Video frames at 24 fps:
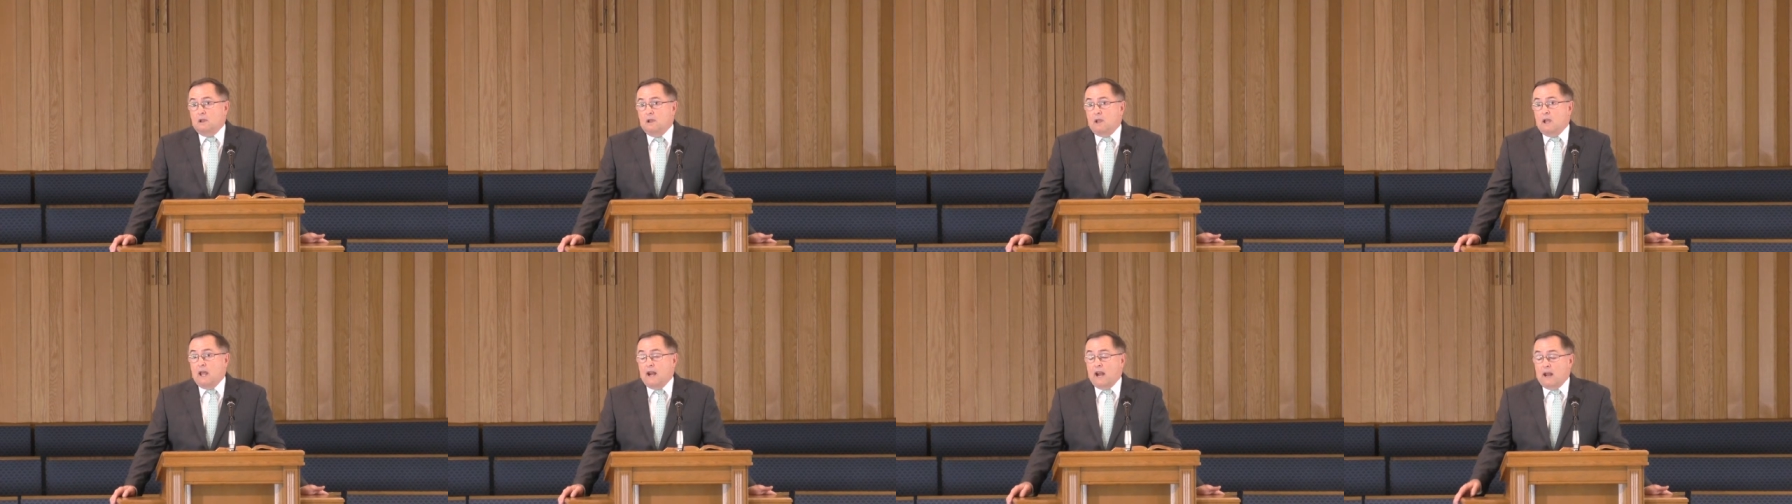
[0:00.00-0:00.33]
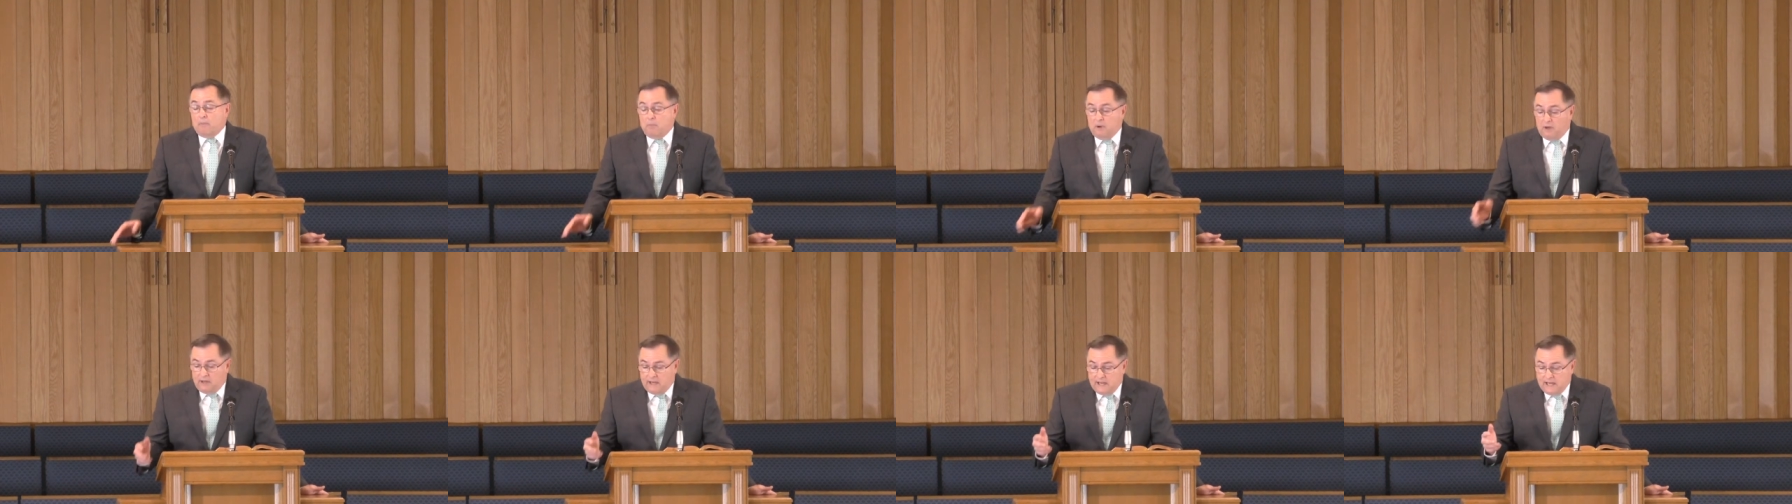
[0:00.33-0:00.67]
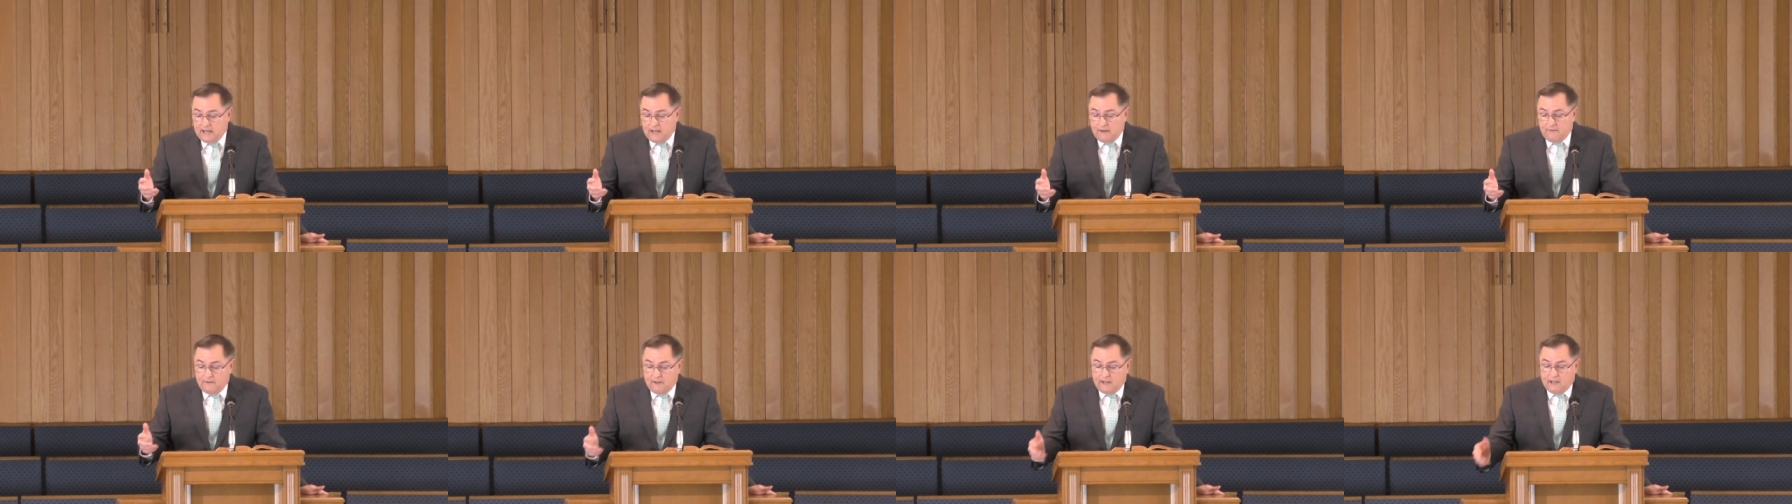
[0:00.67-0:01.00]
And I
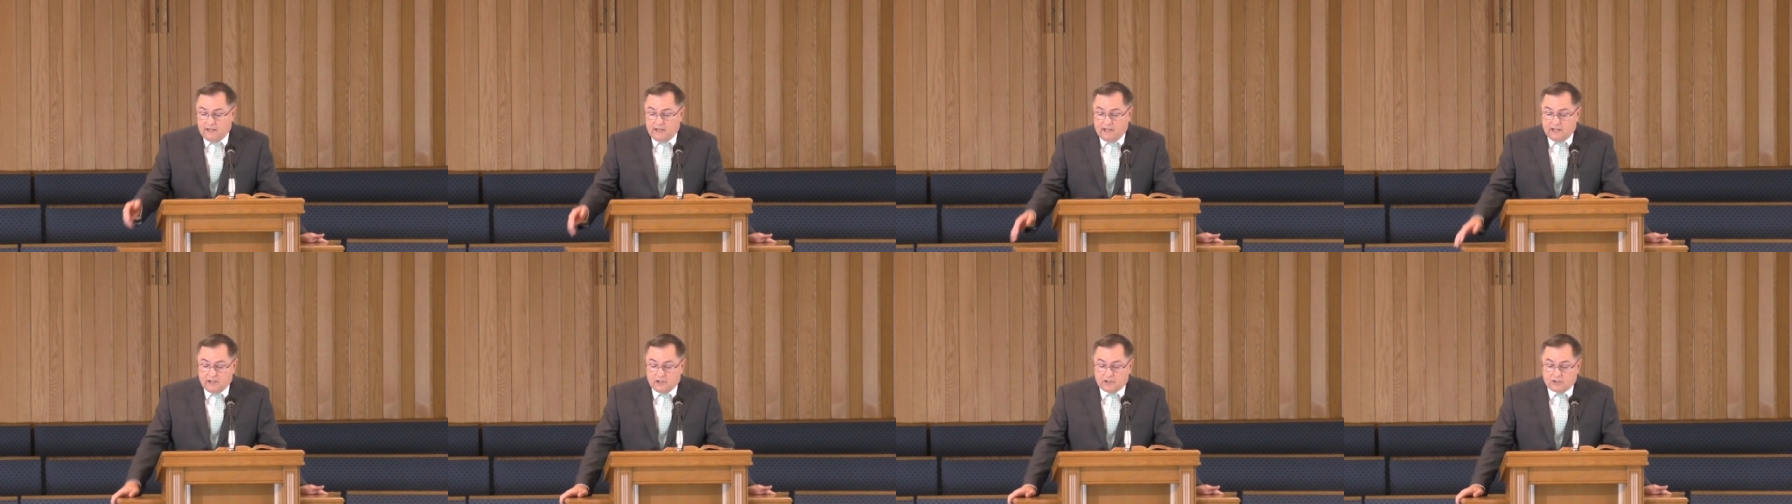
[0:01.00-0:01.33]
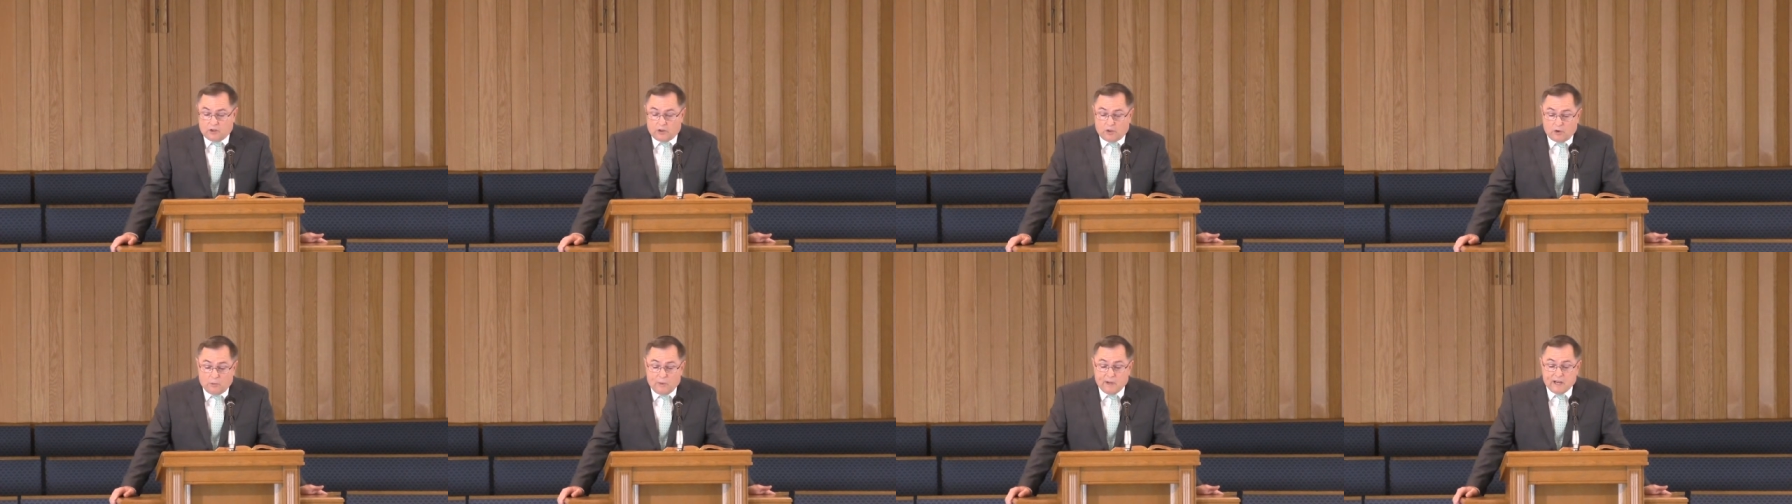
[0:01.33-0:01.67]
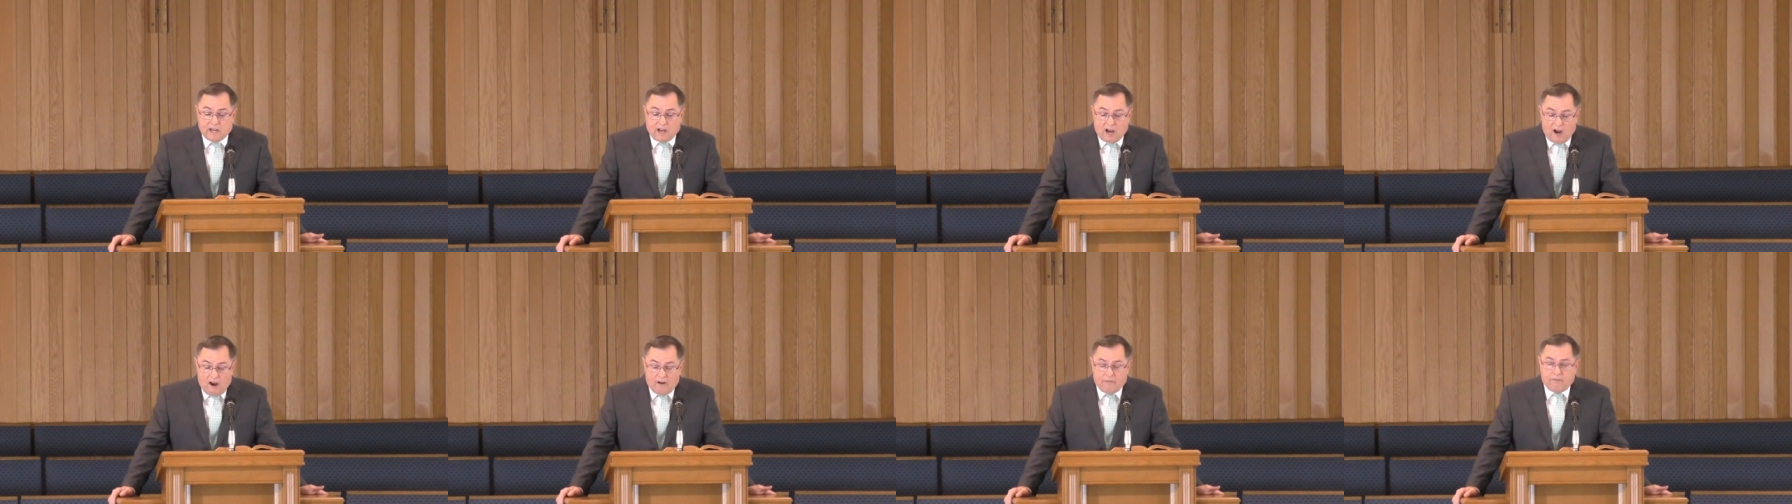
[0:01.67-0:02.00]
believe it is the
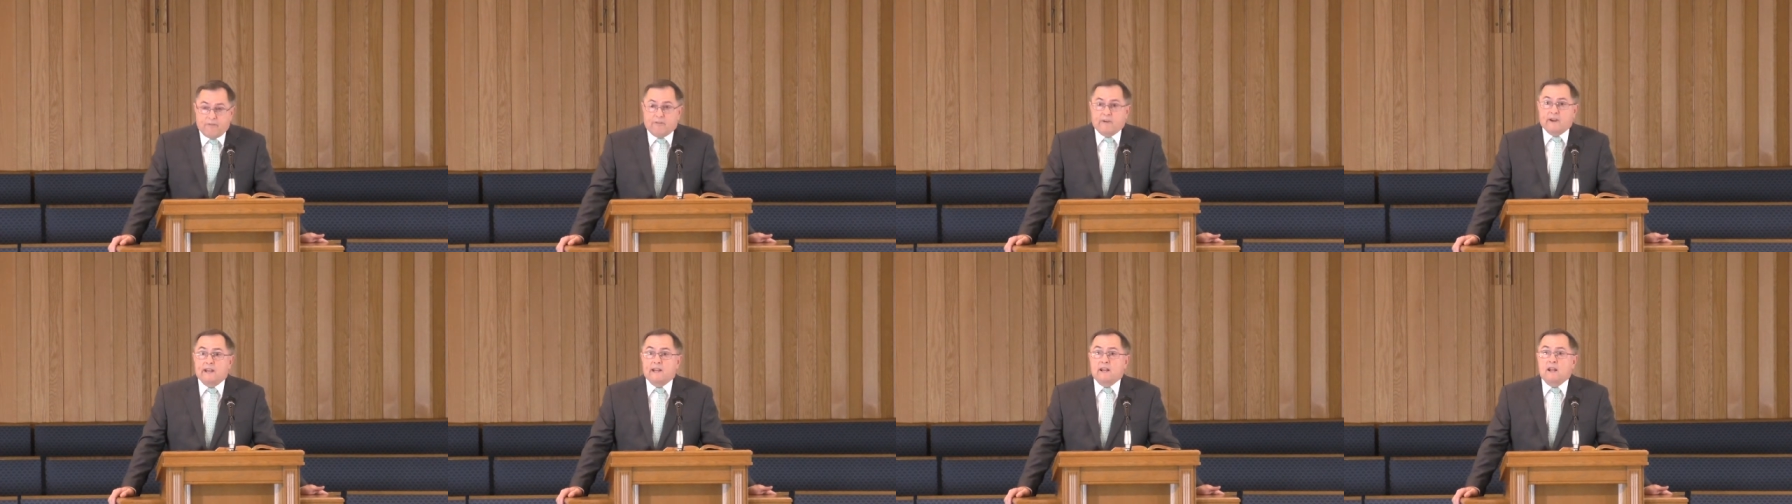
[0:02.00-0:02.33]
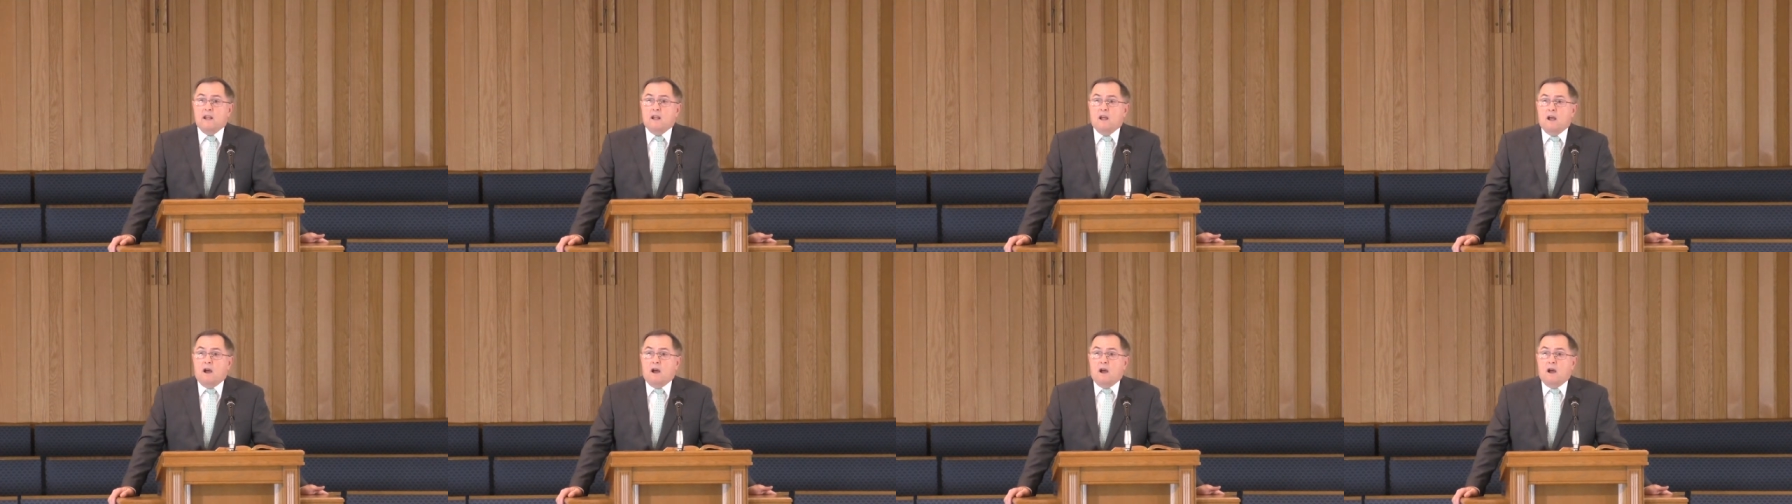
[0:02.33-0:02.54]
recovery